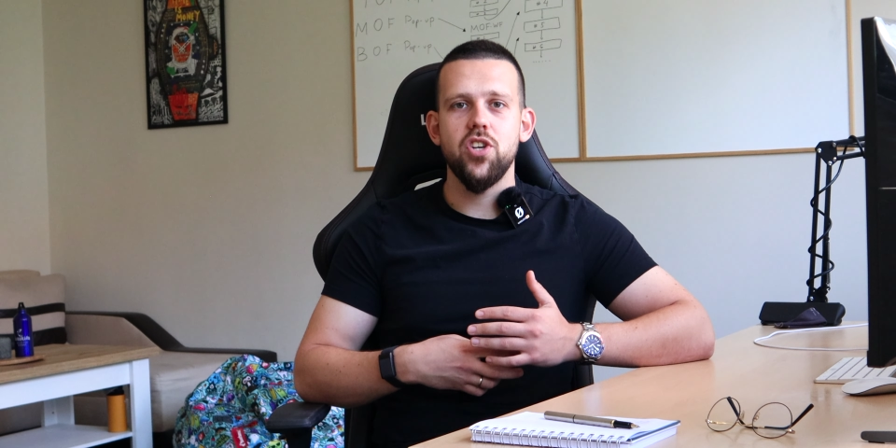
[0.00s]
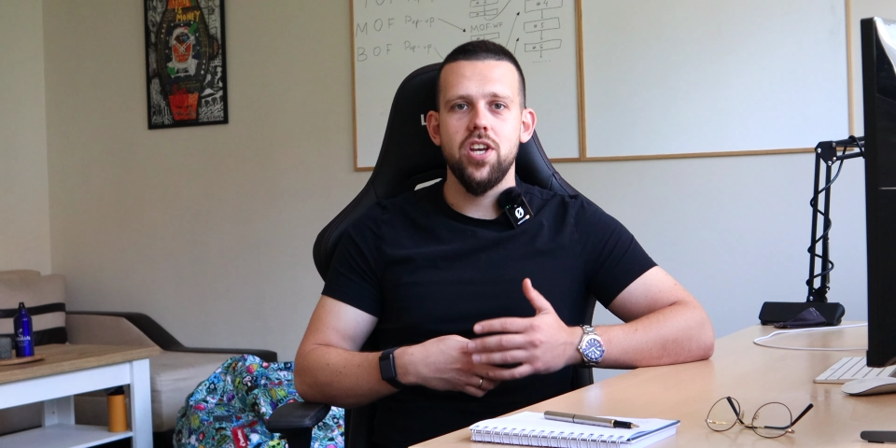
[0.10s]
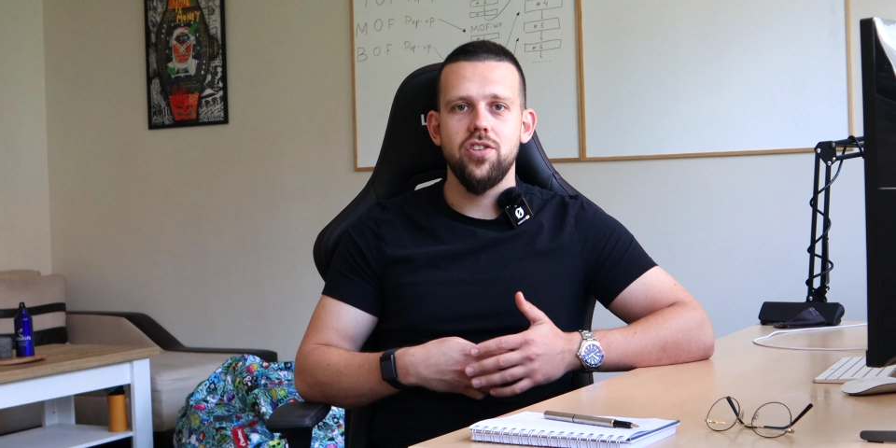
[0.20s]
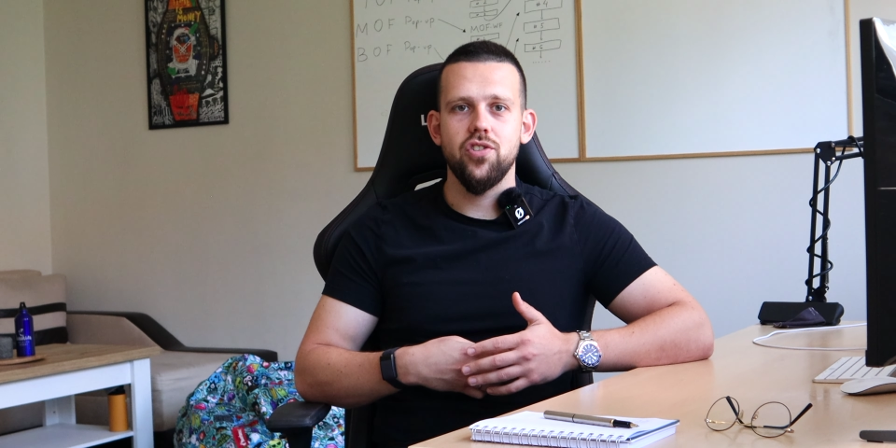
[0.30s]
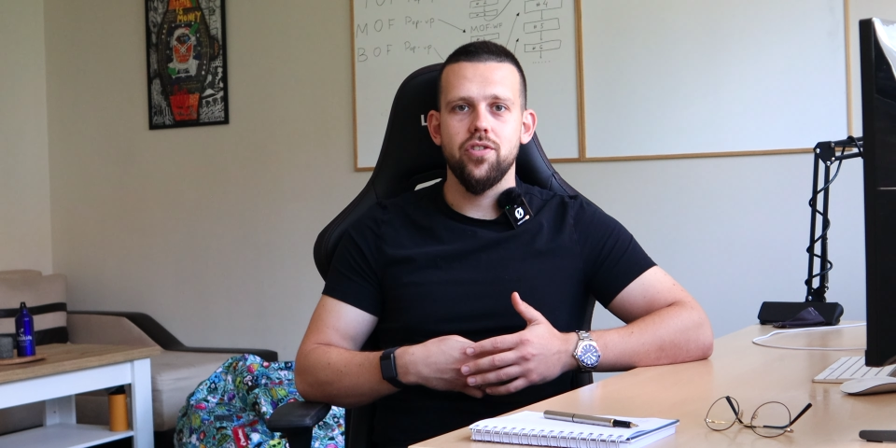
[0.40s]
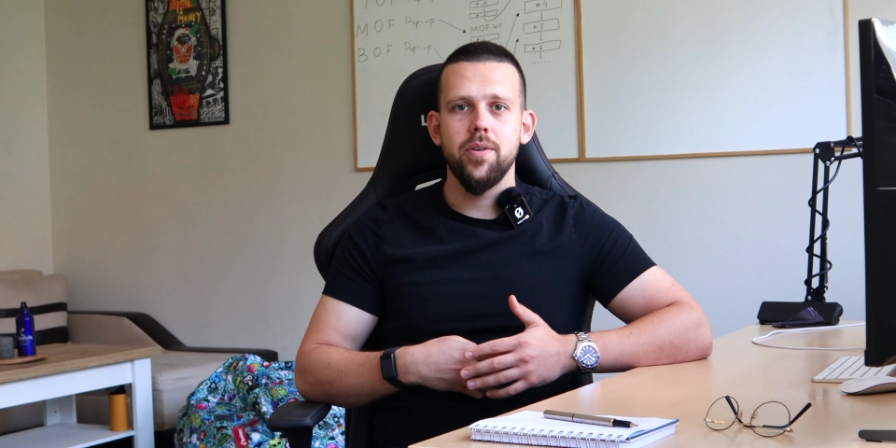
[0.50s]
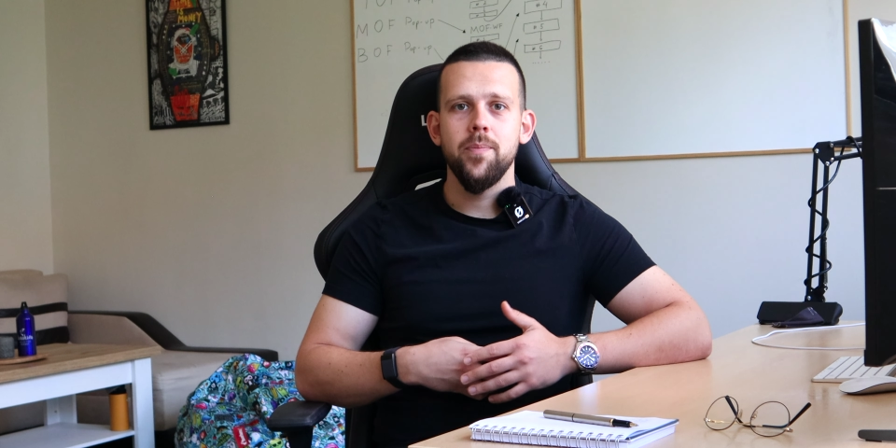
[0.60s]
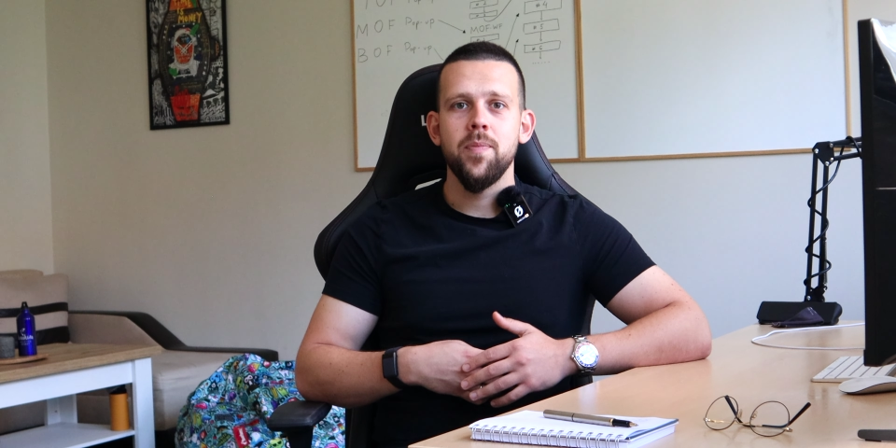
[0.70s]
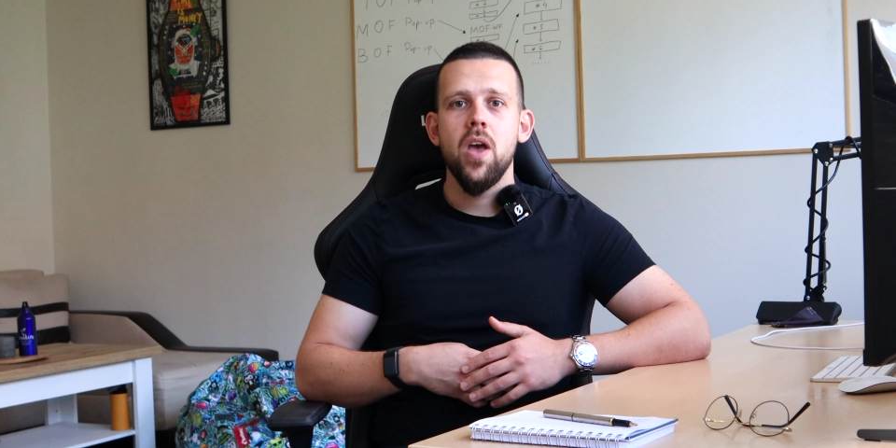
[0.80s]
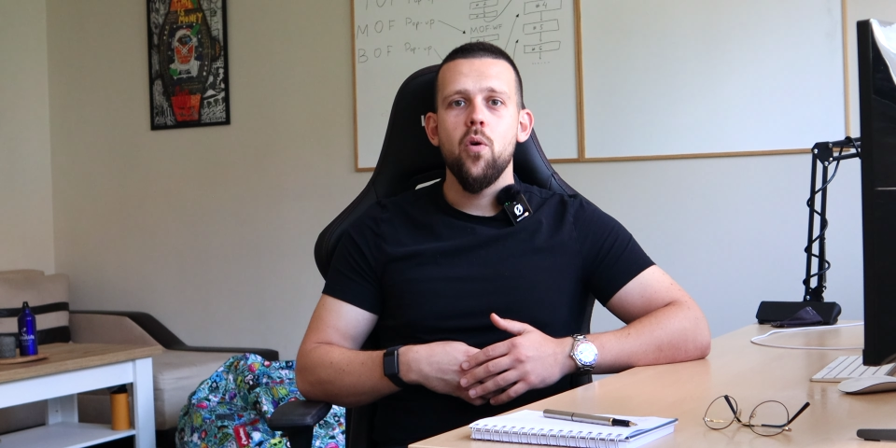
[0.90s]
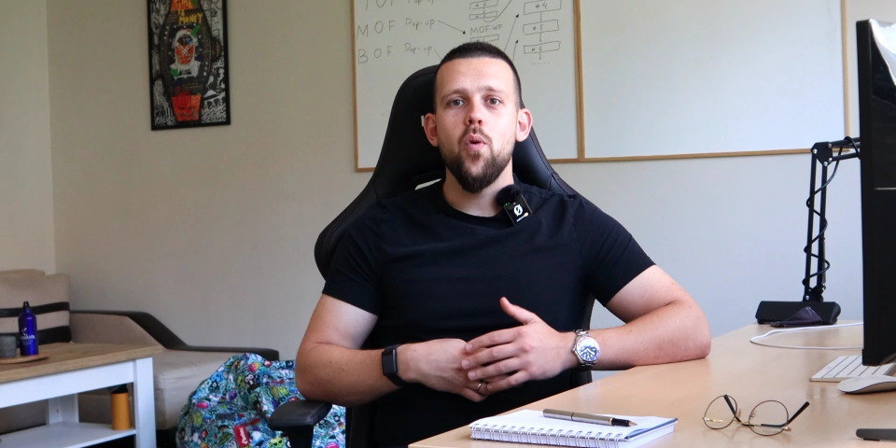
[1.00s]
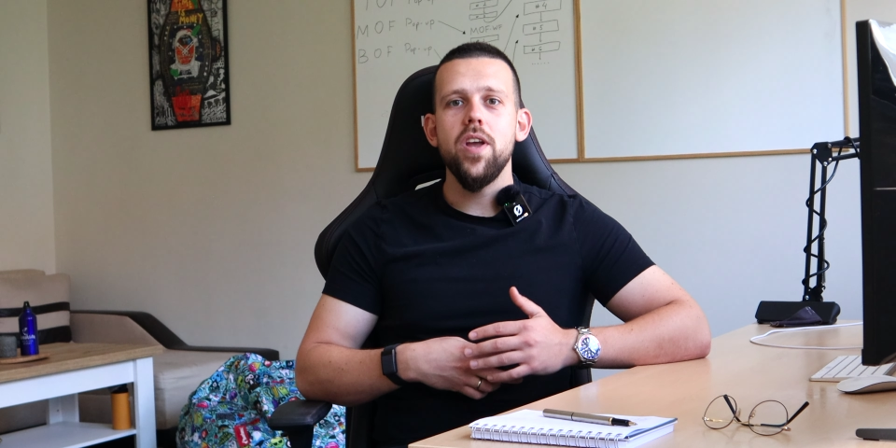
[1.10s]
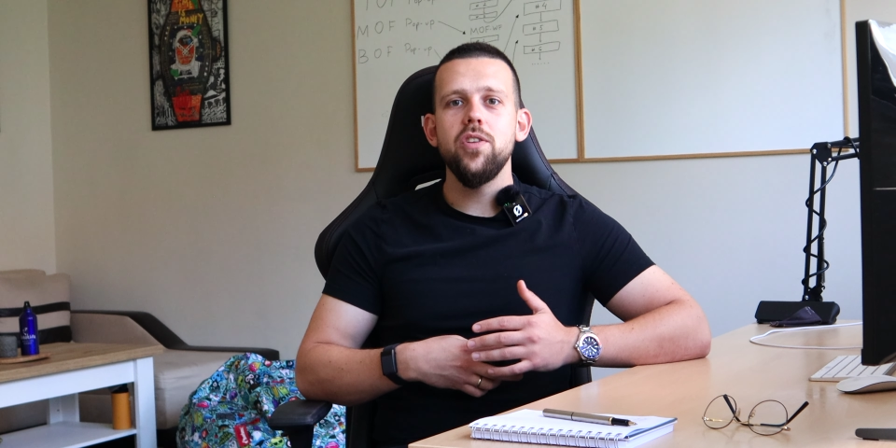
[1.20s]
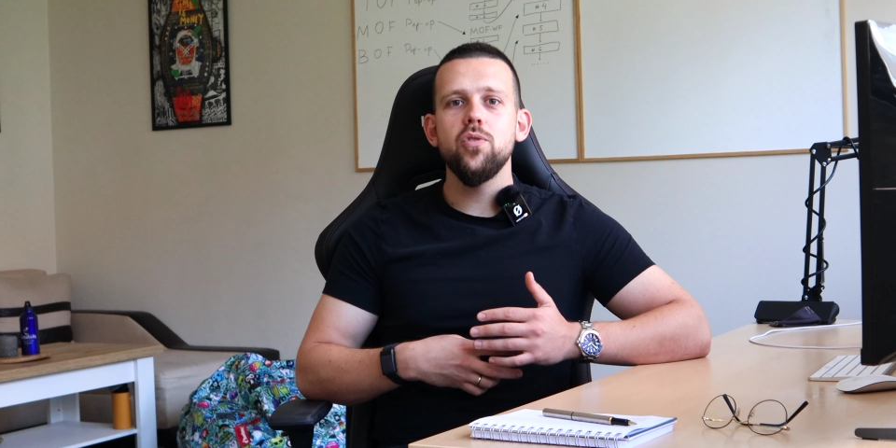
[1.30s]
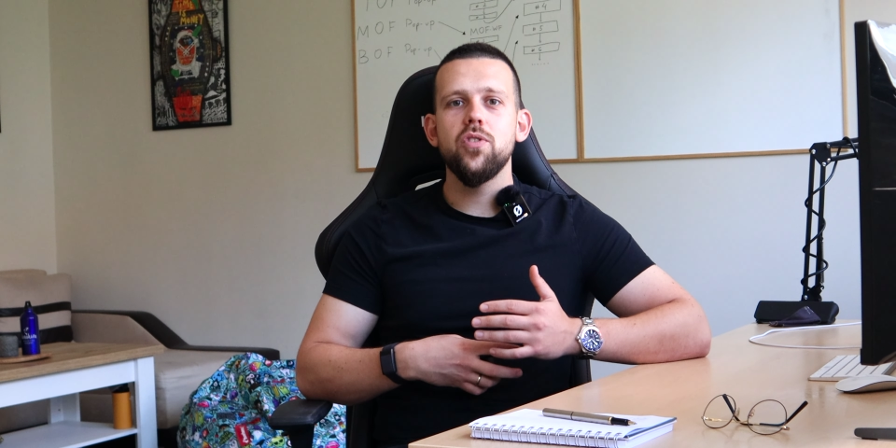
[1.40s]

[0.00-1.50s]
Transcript: changer. When you